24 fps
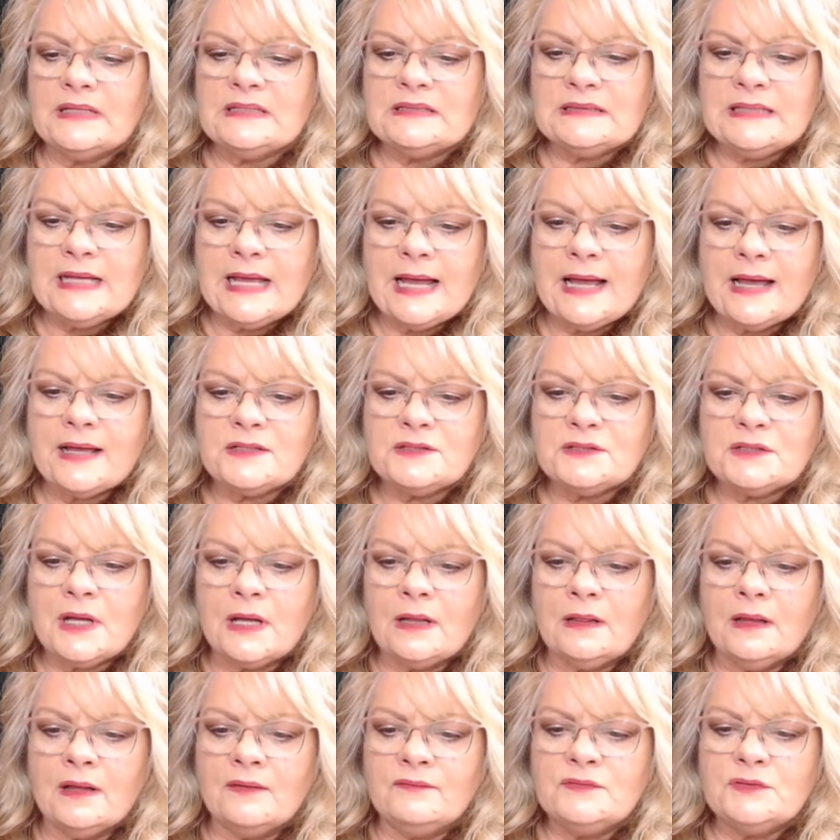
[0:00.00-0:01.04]
stash. I
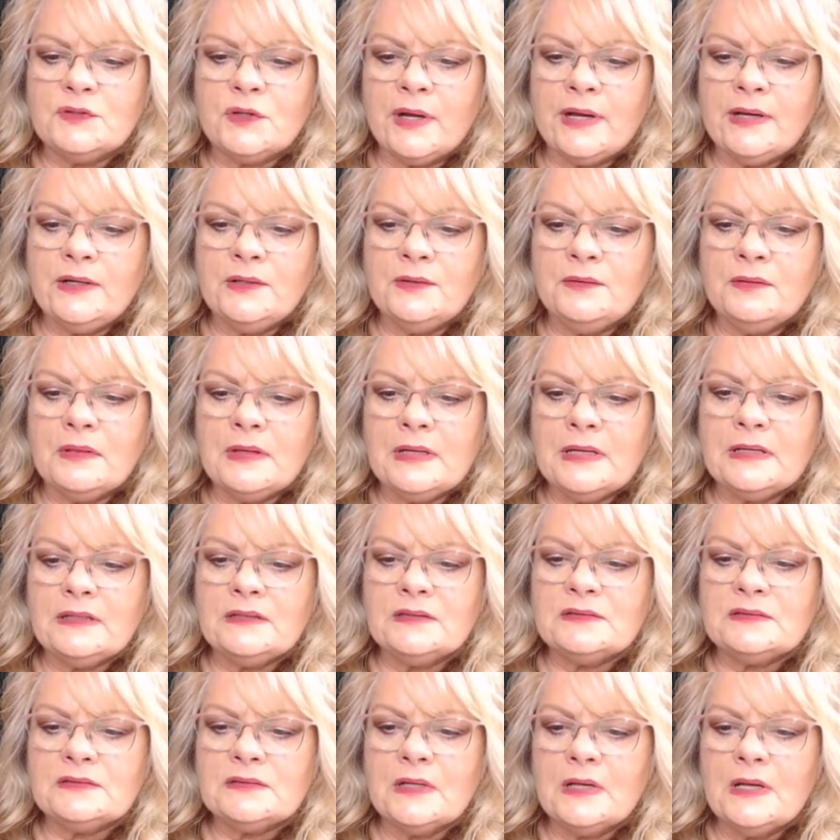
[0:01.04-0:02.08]
love trying new
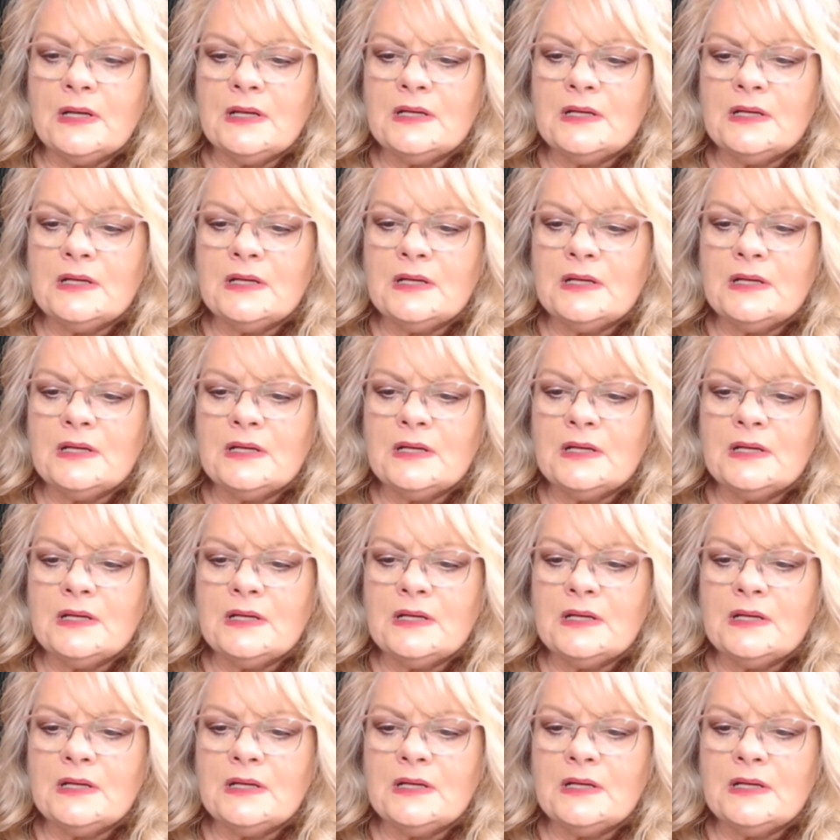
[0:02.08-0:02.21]
things.